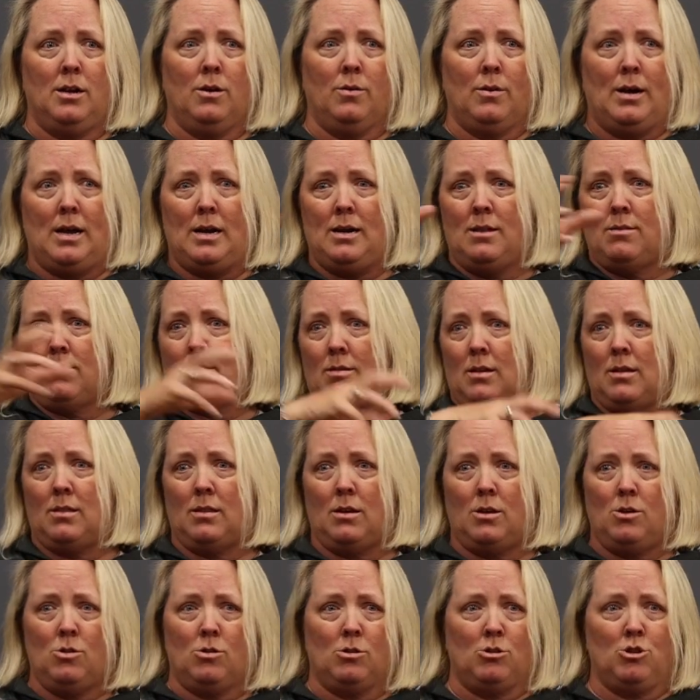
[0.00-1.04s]

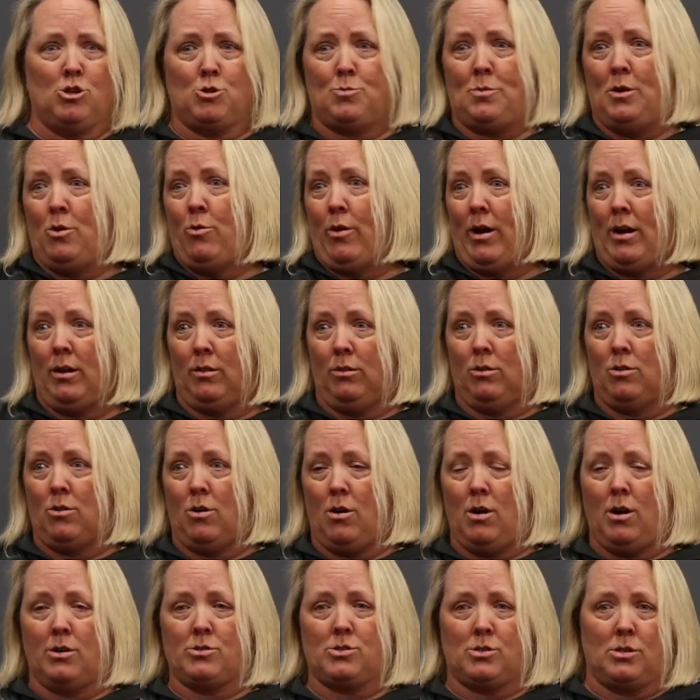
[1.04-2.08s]
anything that you can just be great at
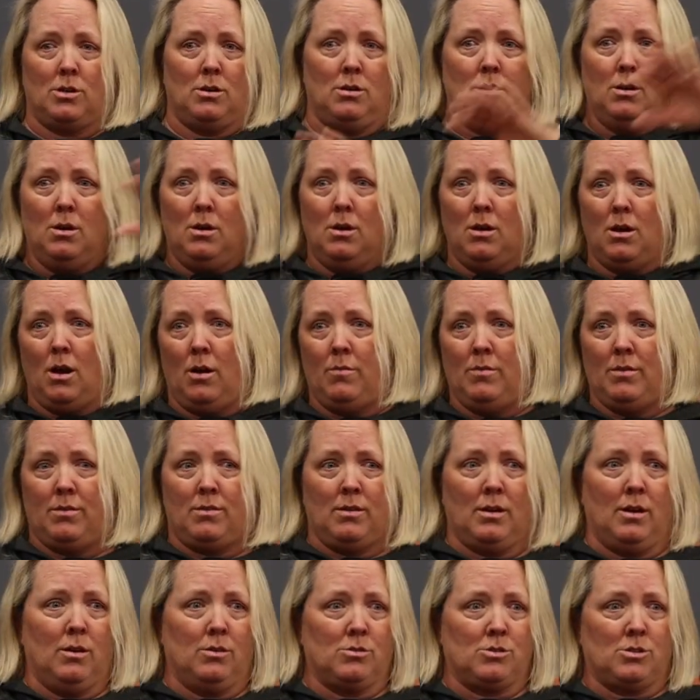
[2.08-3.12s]
lacrosse and
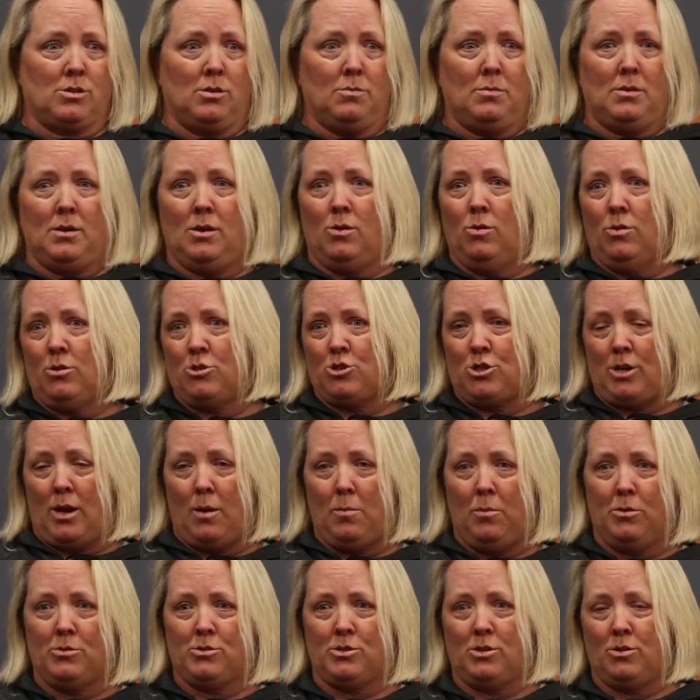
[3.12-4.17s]
everything else can be going to
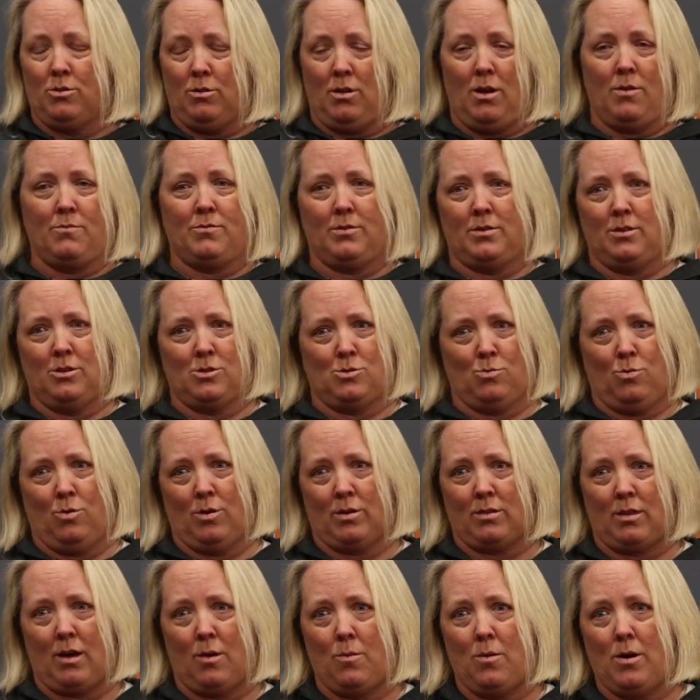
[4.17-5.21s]
shambles in your life. It doesn't
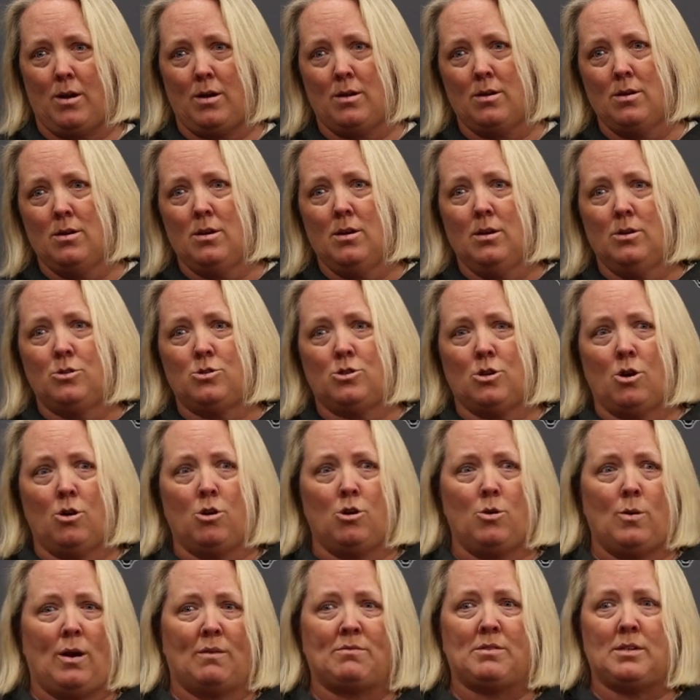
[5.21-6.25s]
work that way.
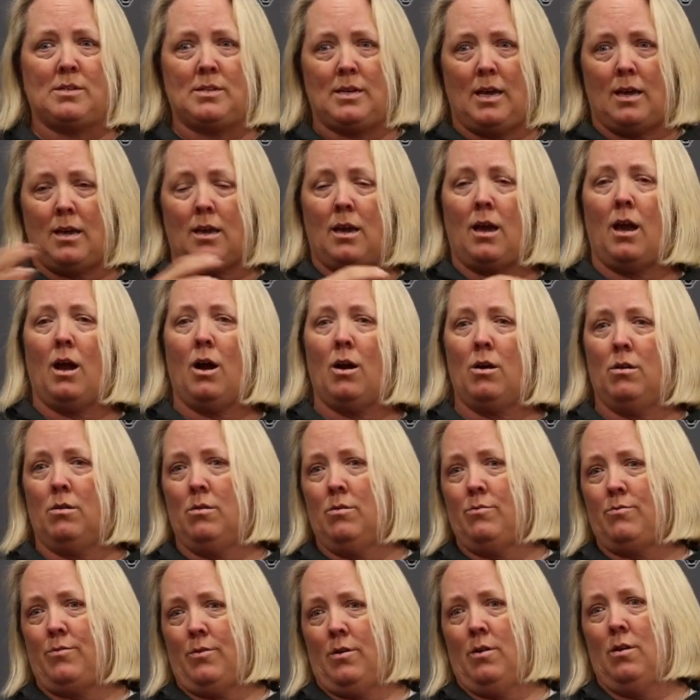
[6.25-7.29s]
So you have to take care
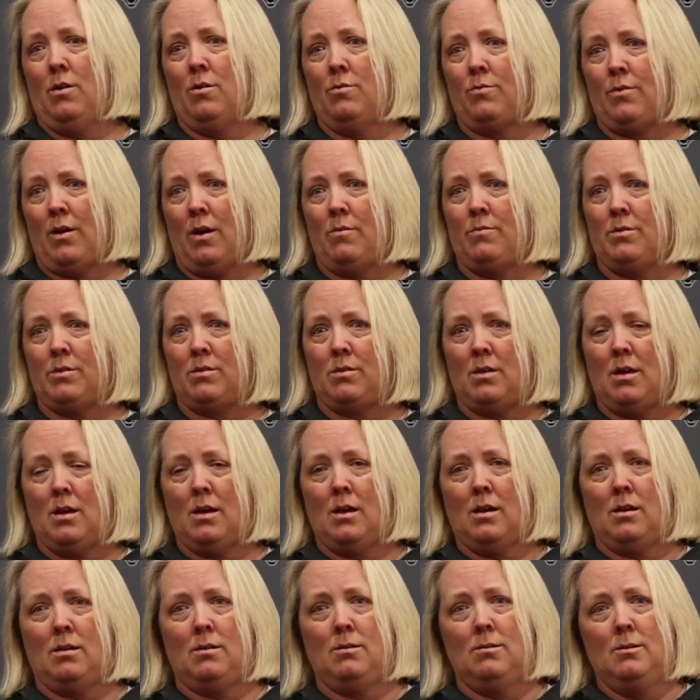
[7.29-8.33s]
of
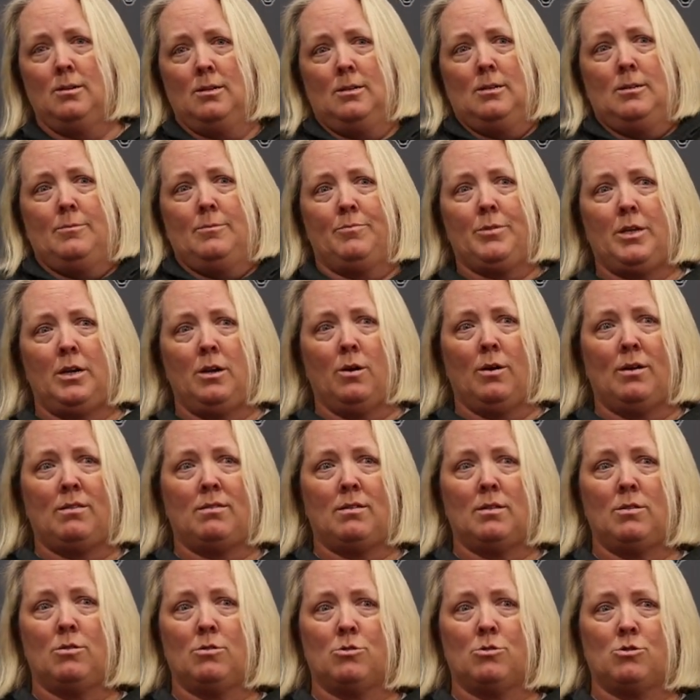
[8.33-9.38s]
everything. And, I
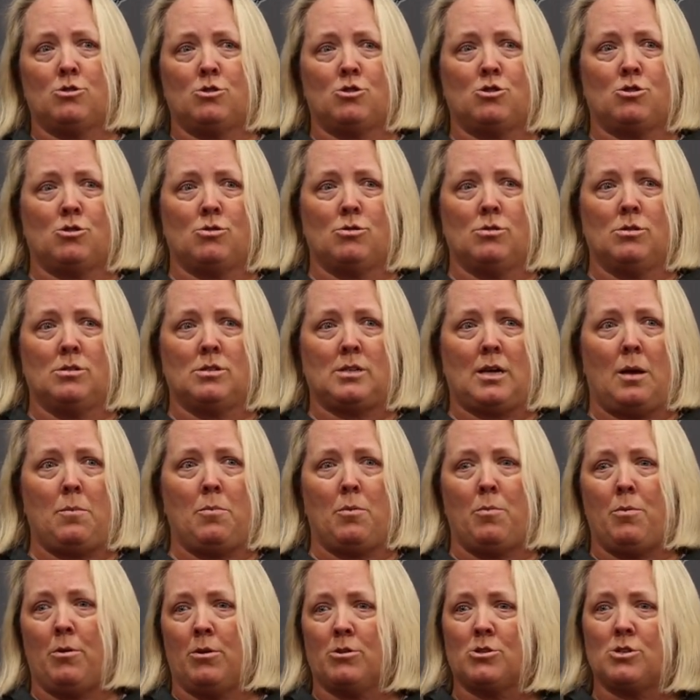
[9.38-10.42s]
think there's a certain
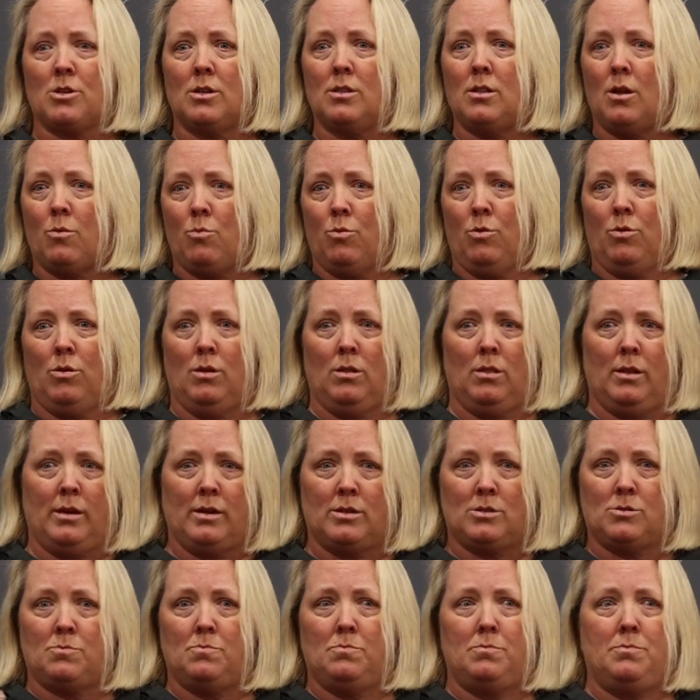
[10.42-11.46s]
type of person that really
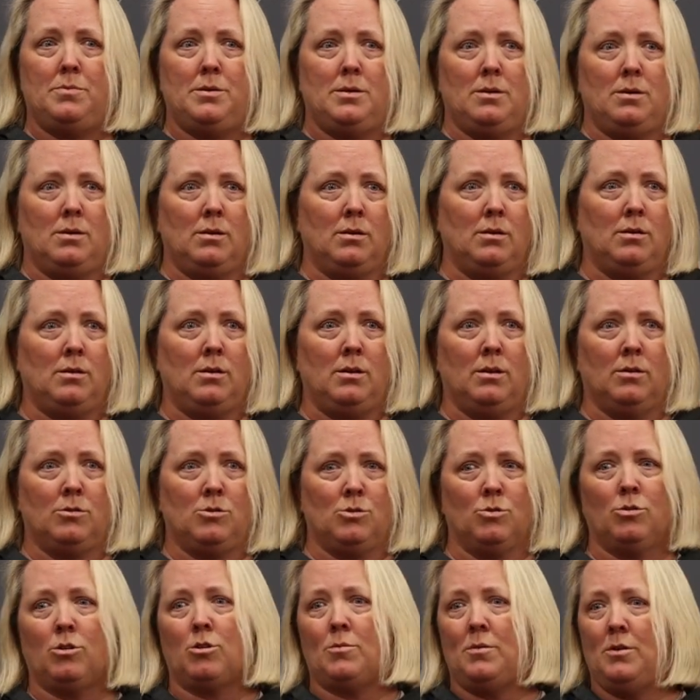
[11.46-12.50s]
likes being,
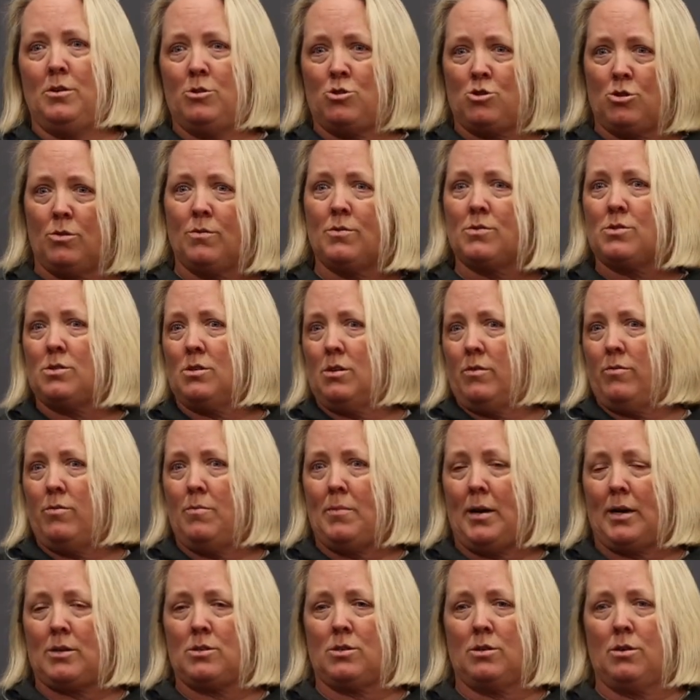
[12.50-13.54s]
doing community service and
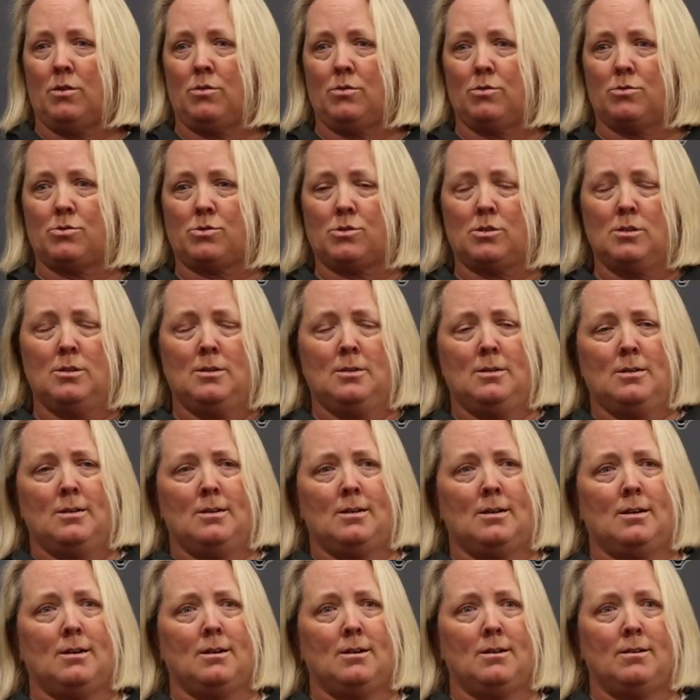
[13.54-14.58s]
giving back to others.
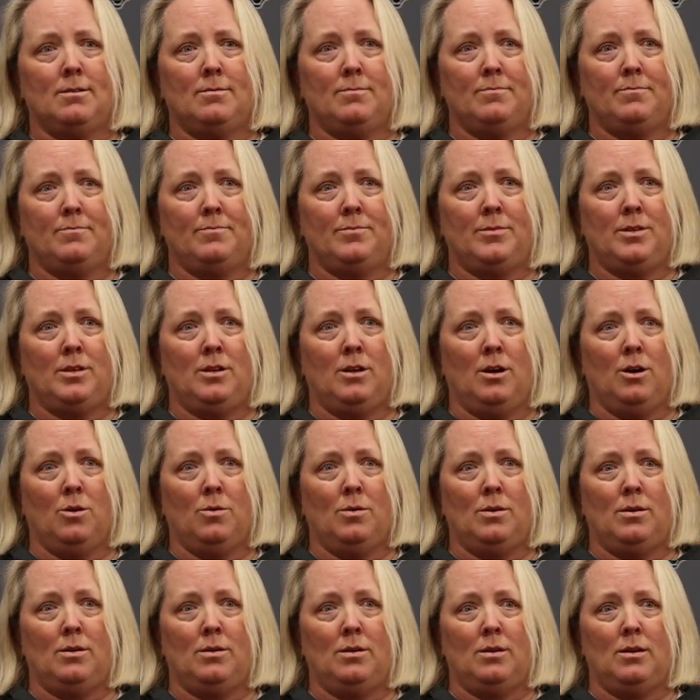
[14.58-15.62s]

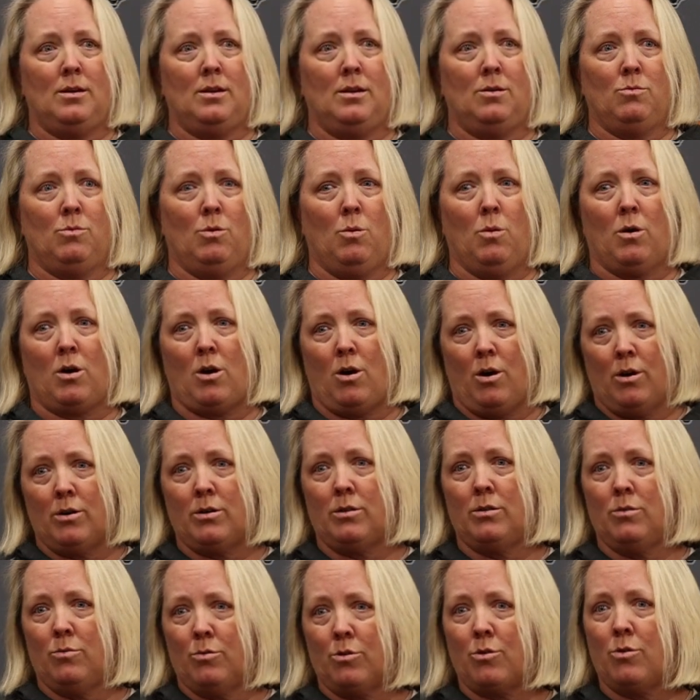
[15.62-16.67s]
And we work
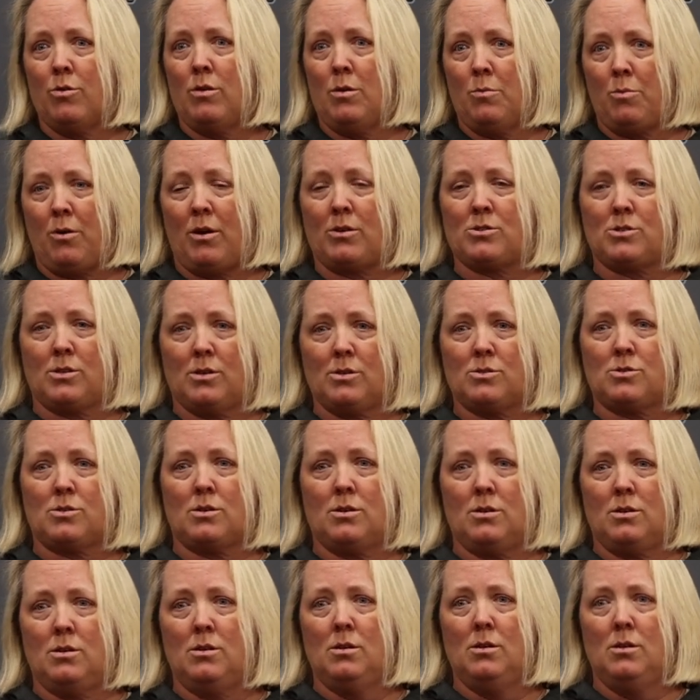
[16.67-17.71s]
hard in the recruiting process
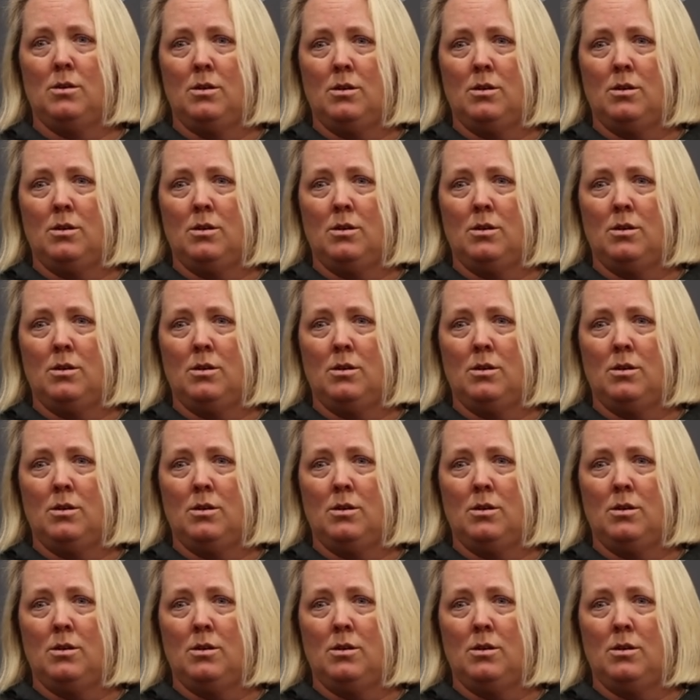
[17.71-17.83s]
and,